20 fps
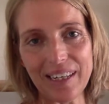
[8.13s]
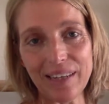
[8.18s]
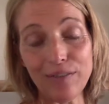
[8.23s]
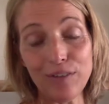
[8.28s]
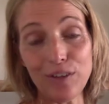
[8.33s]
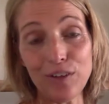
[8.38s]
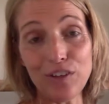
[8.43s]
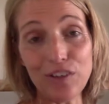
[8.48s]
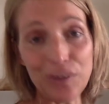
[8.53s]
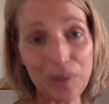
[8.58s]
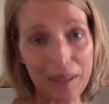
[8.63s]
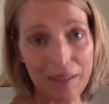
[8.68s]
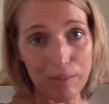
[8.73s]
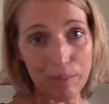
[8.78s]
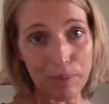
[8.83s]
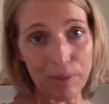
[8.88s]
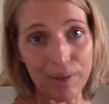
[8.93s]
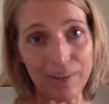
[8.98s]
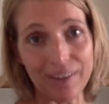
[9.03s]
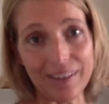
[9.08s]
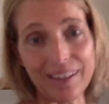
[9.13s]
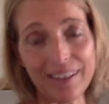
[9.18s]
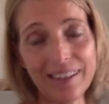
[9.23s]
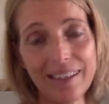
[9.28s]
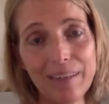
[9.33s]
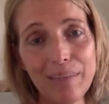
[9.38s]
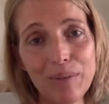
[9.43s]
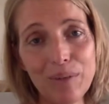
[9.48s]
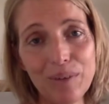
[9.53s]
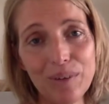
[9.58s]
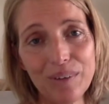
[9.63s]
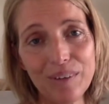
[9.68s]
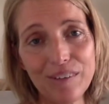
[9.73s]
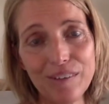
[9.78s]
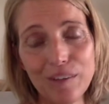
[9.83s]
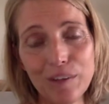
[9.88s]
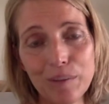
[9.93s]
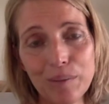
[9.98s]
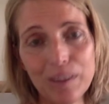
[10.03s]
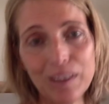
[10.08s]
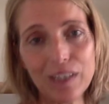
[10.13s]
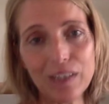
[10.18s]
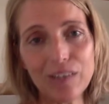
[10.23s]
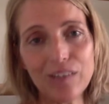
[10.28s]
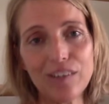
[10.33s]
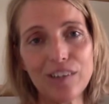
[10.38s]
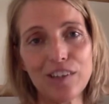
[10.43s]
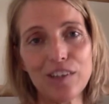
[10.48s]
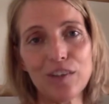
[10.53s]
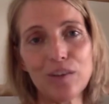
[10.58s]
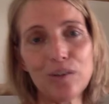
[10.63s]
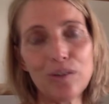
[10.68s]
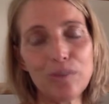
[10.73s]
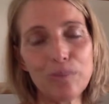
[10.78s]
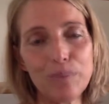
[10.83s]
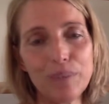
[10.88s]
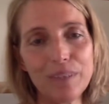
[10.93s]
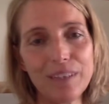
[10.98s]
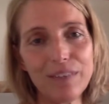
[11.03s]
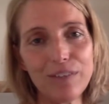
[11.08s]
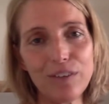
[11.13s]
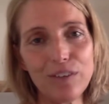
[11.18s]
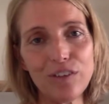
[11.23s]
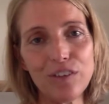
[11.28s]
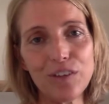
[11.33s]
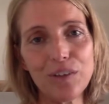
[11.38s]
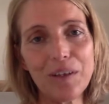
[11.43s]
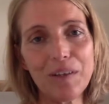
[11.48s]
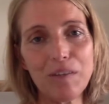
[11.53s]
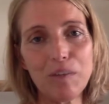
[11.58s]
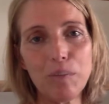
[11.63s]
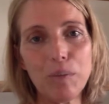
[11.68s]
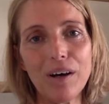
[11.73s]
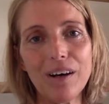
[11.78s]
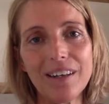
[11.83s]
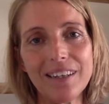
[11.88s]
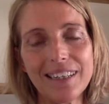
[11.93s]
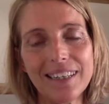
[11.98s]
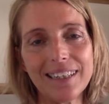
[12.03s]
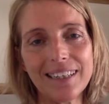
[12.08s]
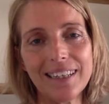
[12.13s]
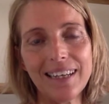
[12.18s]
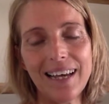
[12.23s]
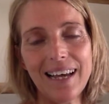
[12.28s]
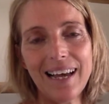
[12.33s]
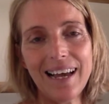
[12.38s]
if you do have a partner, and I'm not assuming you do, but if you do have a partner,